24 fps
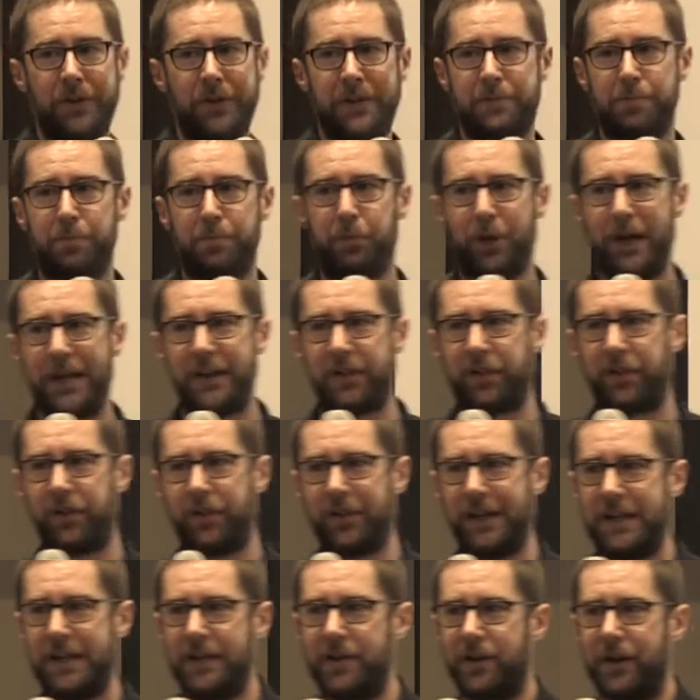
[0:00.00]
this breadth
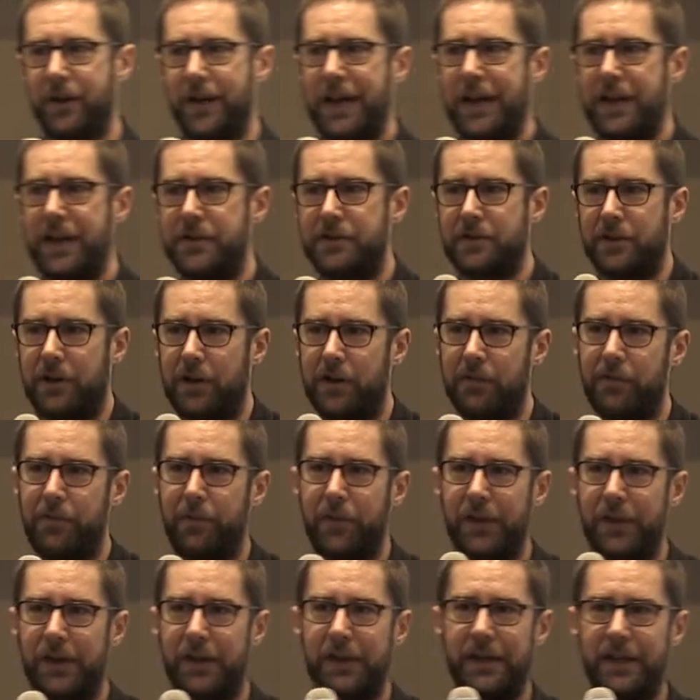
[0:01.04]
in your head of
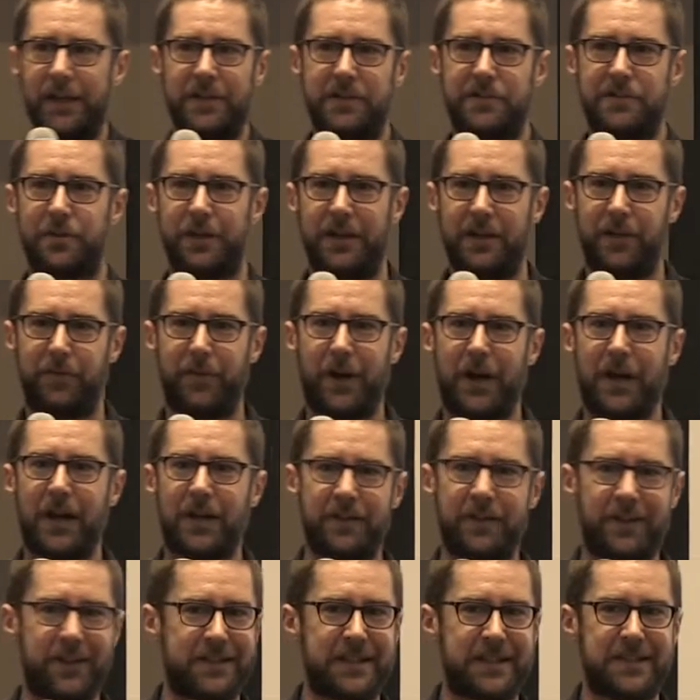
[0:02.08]
the history of
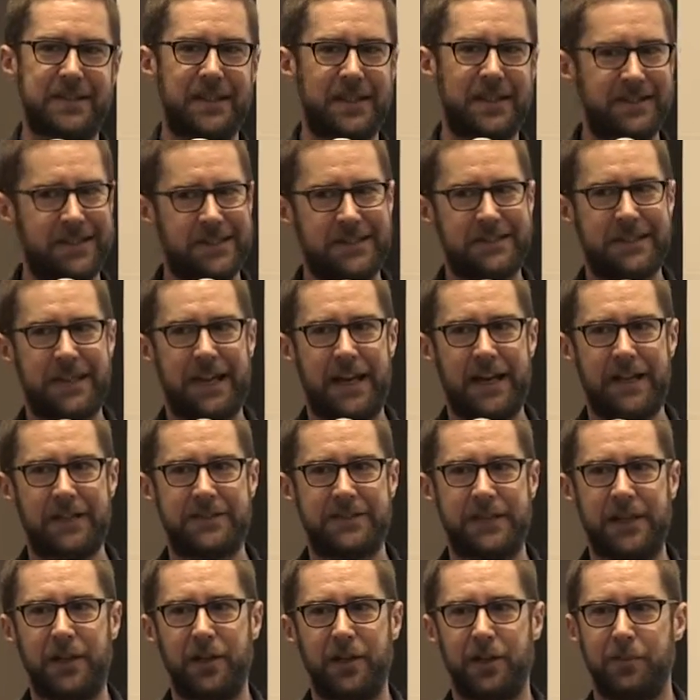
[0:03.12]
art that doesn't exist in any
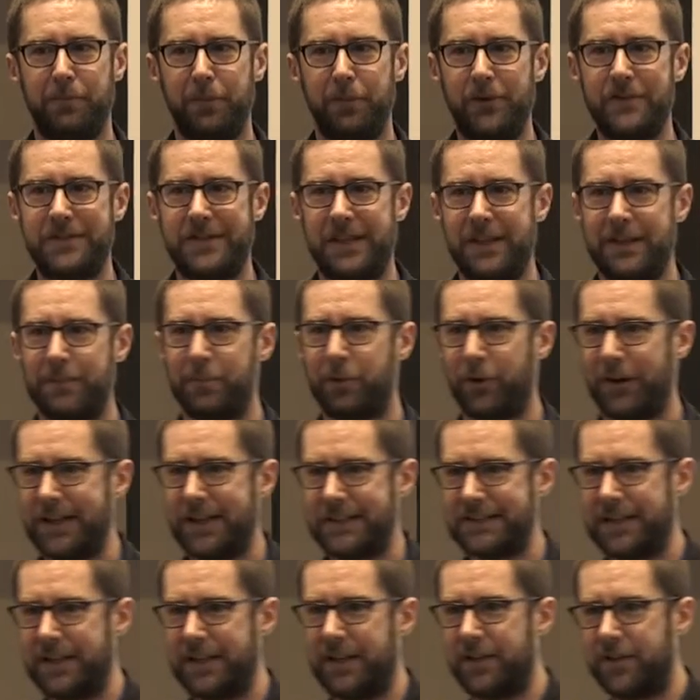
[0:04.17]
singular museum or any
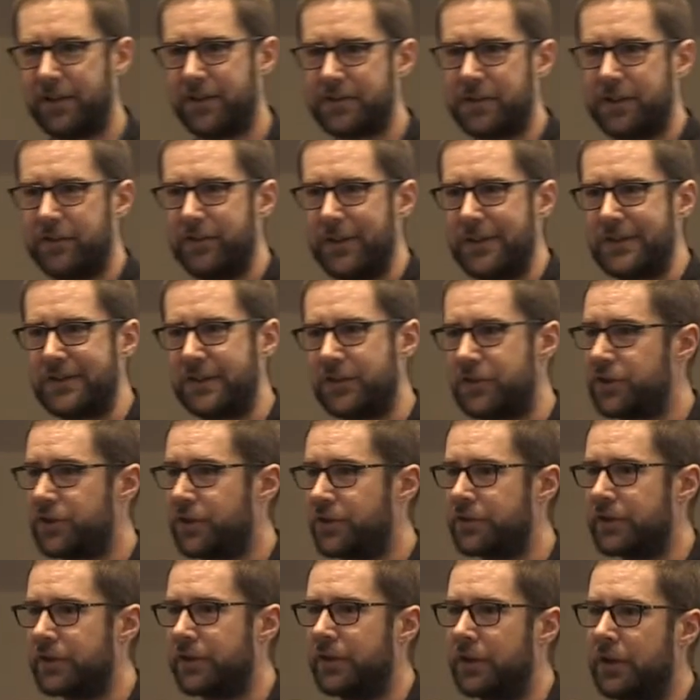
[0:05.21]
singular sort of
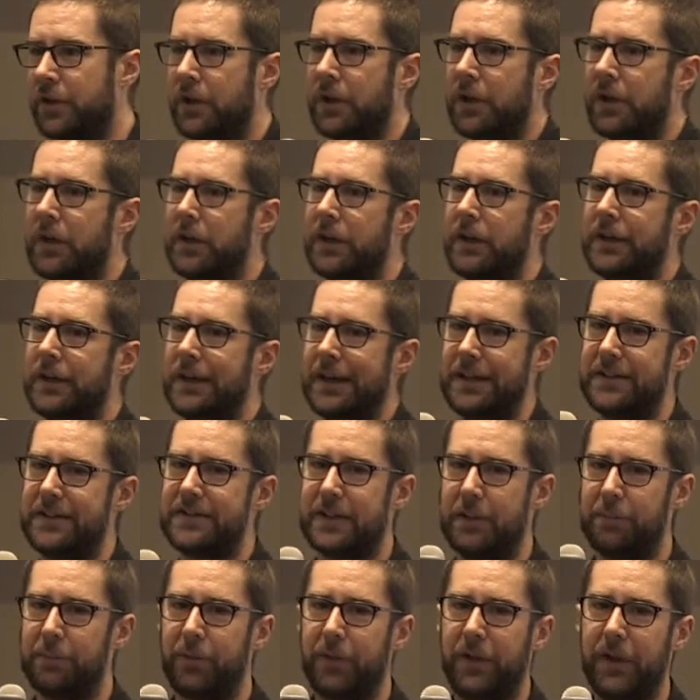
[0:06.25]
institution. It's
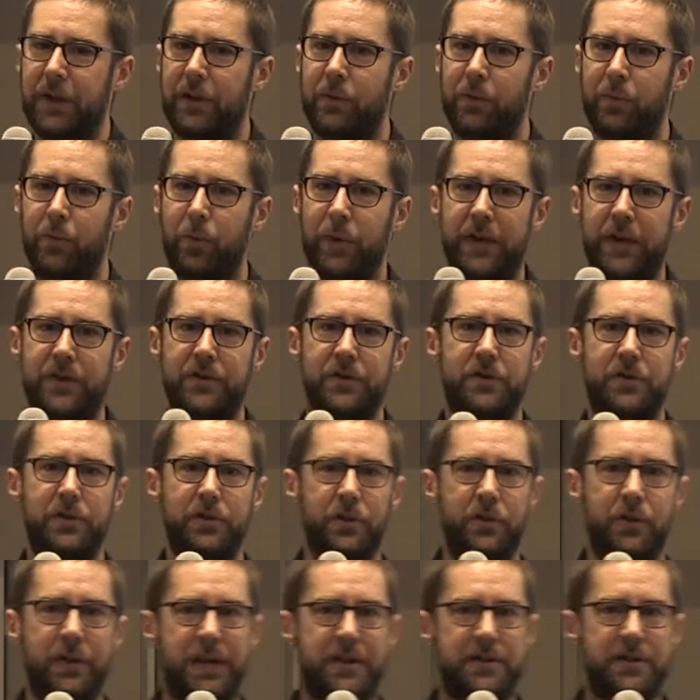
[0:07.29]
something which
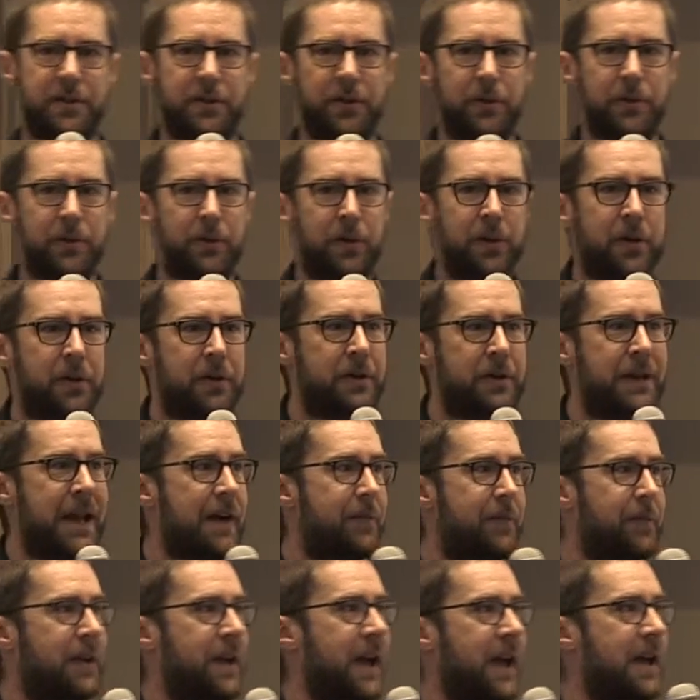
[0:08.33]
you need to
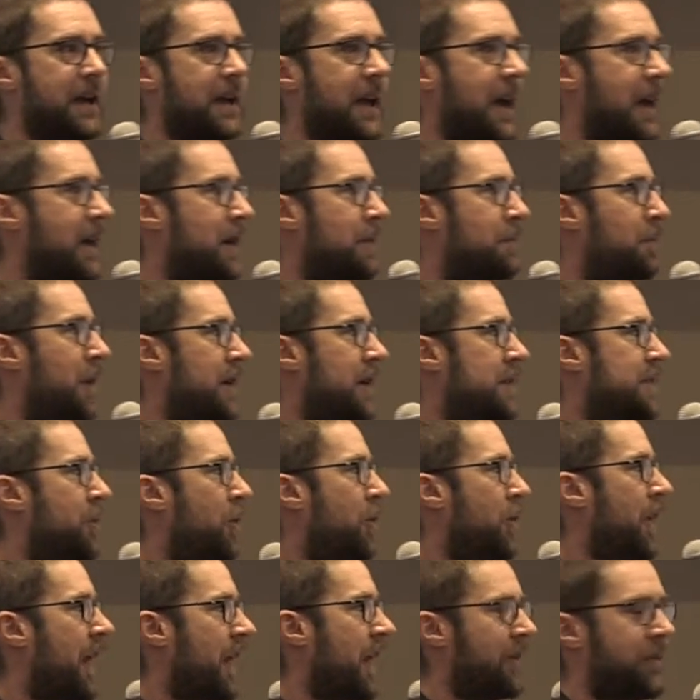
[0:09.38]
navigate at a much
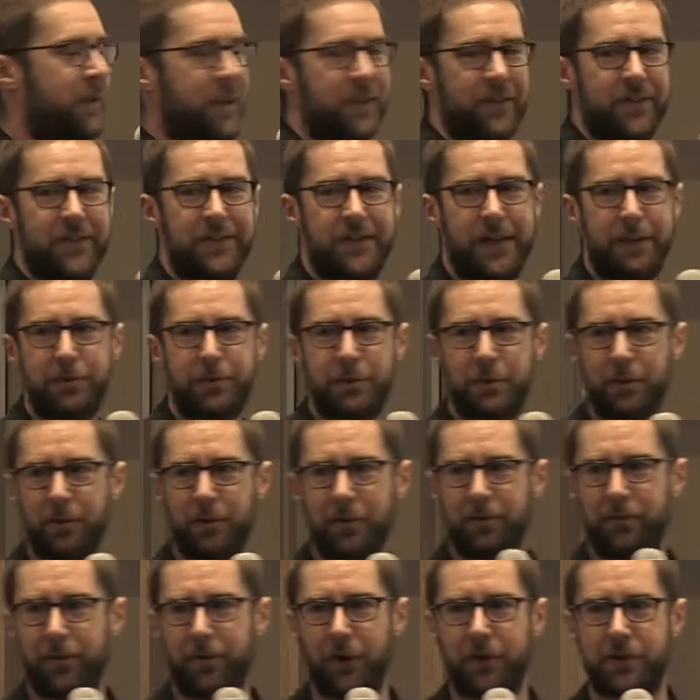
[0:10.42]
more kind of
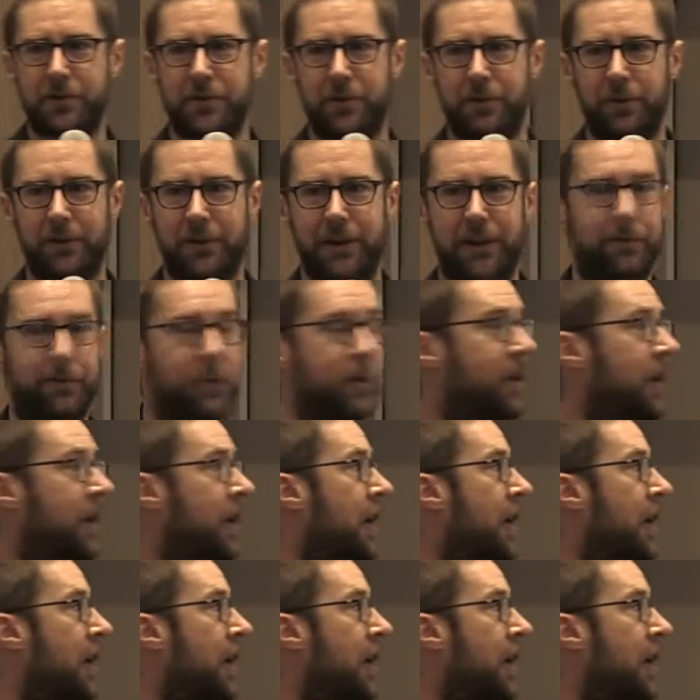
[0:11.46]
conceptual, virtual level.